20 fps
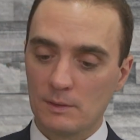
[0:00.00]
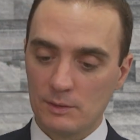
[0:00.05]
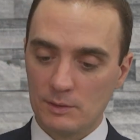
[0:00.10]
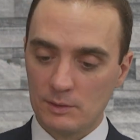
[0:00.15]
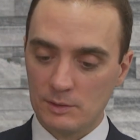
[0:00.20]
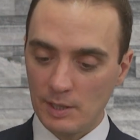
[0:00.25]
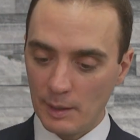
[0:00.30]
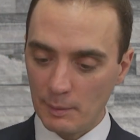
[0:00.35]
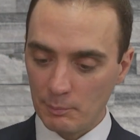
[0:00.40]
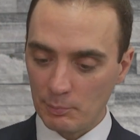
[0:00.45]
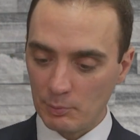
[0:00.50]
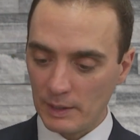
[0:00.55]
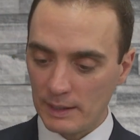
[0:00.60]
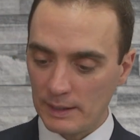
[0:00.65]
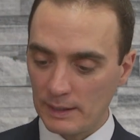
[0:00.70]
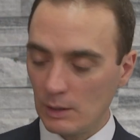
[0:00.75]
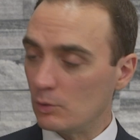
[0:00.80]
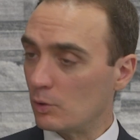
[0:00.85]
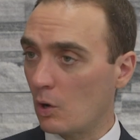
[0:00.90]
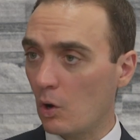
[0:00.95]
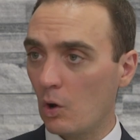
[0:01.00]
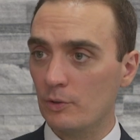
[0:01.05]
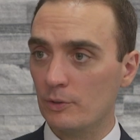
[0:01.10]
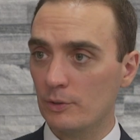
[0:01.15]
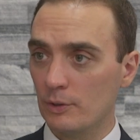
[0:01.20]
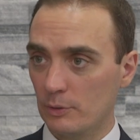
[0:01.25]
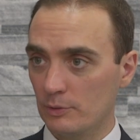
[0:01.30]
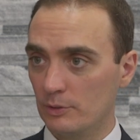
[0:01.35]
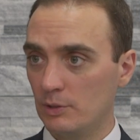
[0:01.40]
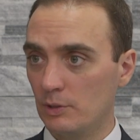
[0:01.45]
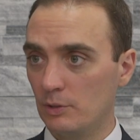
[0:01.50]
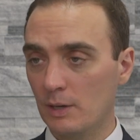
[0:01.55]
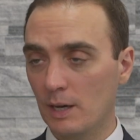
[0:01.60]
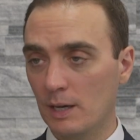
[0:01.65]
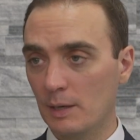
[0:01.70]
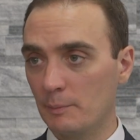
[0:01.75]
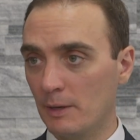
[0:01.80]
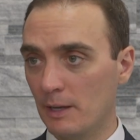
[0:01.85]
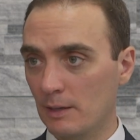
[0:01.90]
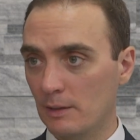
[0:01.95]
Template out all the notes that you got to
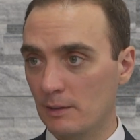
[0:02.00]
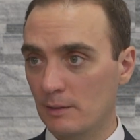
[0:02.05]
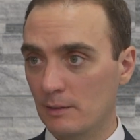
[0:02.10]
make.